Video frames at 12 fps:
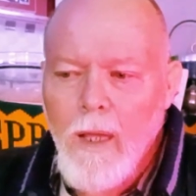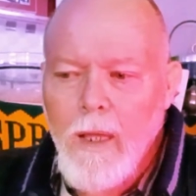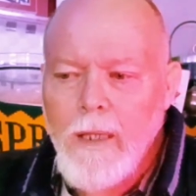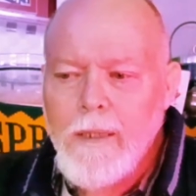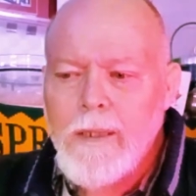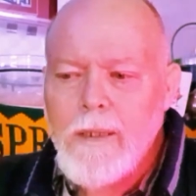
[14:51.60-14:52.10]

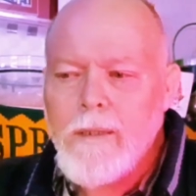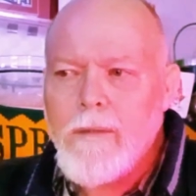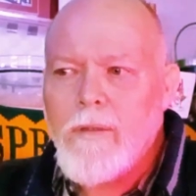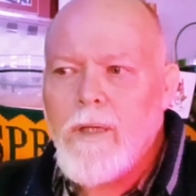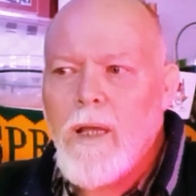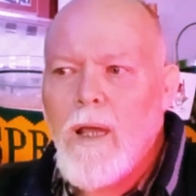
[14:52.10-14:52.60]
eating
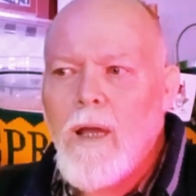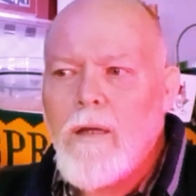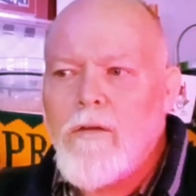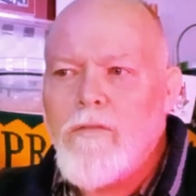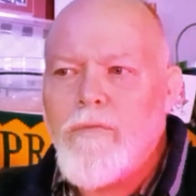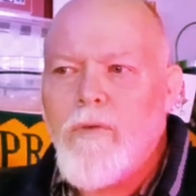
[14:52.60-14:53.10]

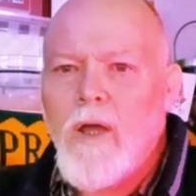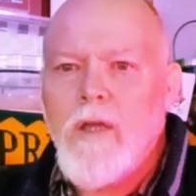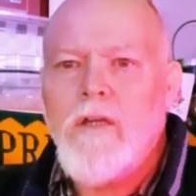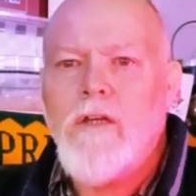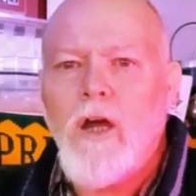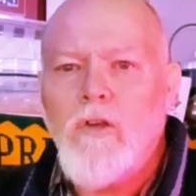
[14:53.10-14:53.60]
out of a
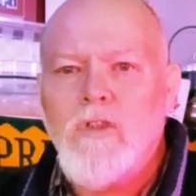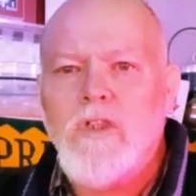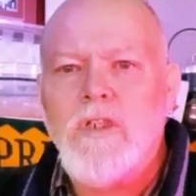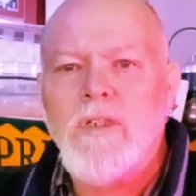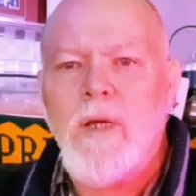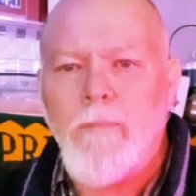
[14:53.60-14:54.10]
goat's
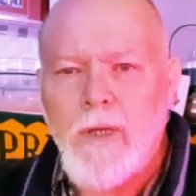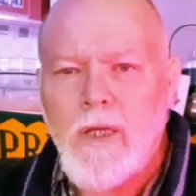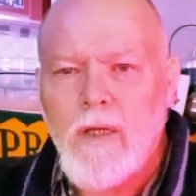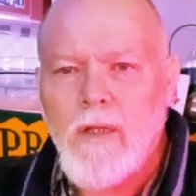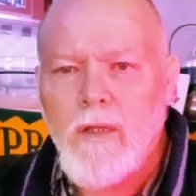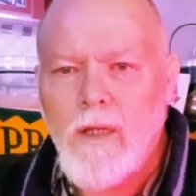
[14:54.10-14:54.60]
stomach.
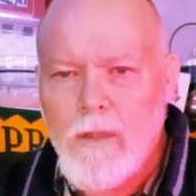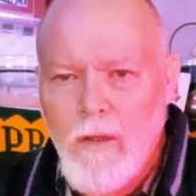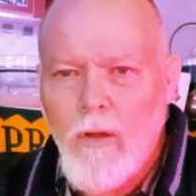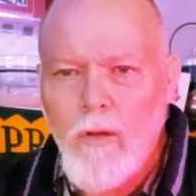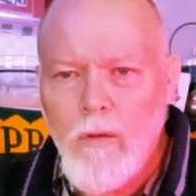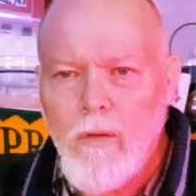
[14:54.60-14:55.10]
that
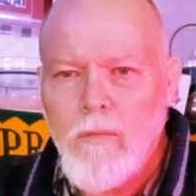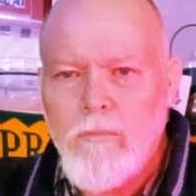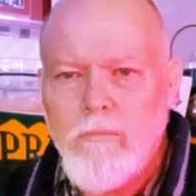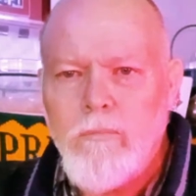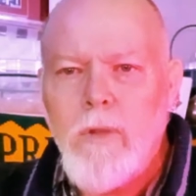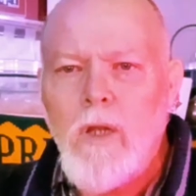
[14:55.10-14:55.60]
whole
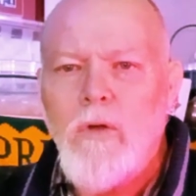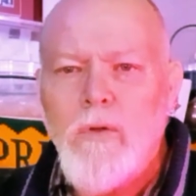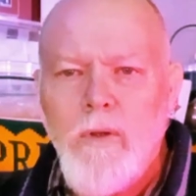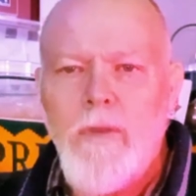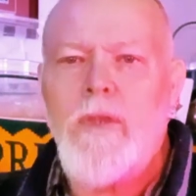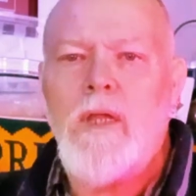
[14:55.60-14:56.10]

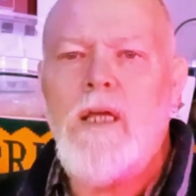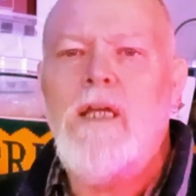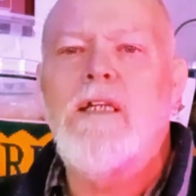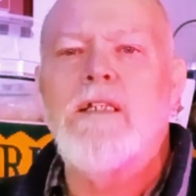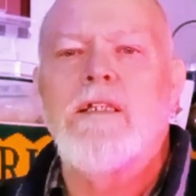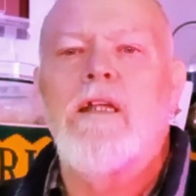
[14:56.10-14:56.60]
balloon
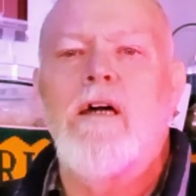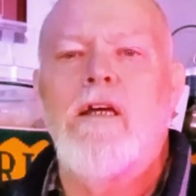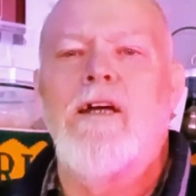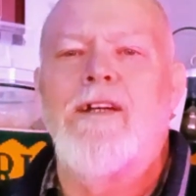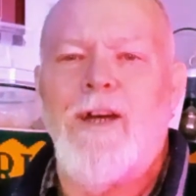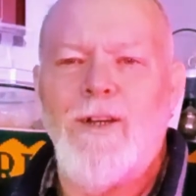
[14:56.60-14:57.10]
thing is like
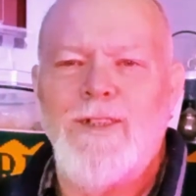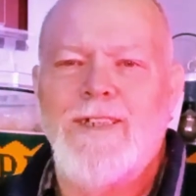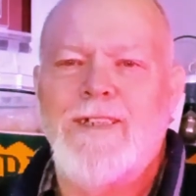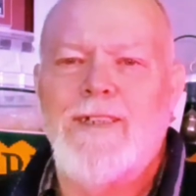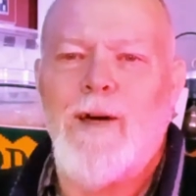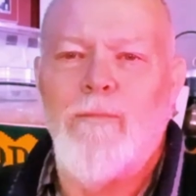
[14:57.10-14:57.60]
a goat's
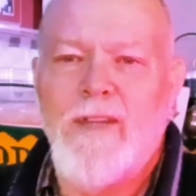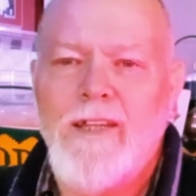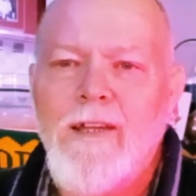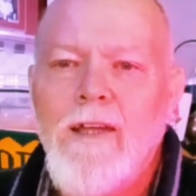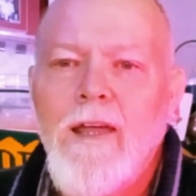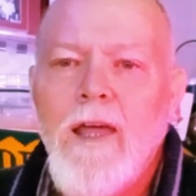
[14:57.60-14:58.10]

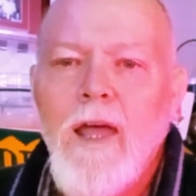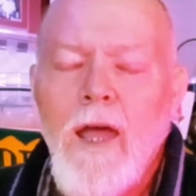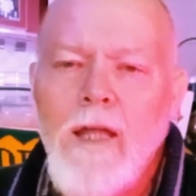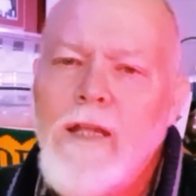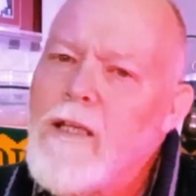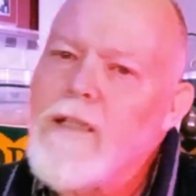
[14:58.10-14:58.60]
stomach.
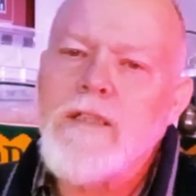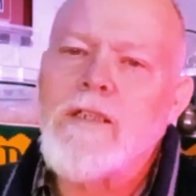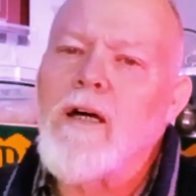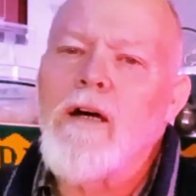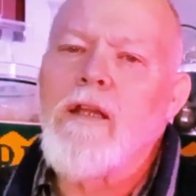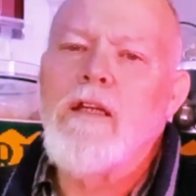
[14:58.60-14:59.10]
And
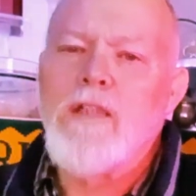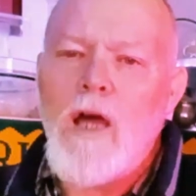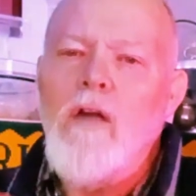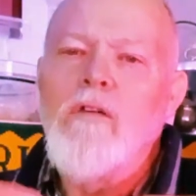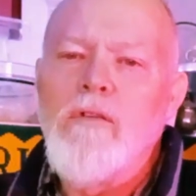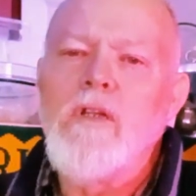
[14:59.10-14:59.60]
inside is
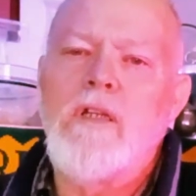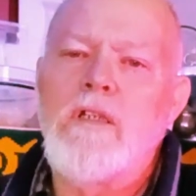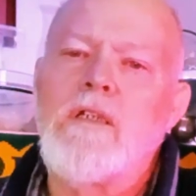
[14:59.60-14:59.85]
oval and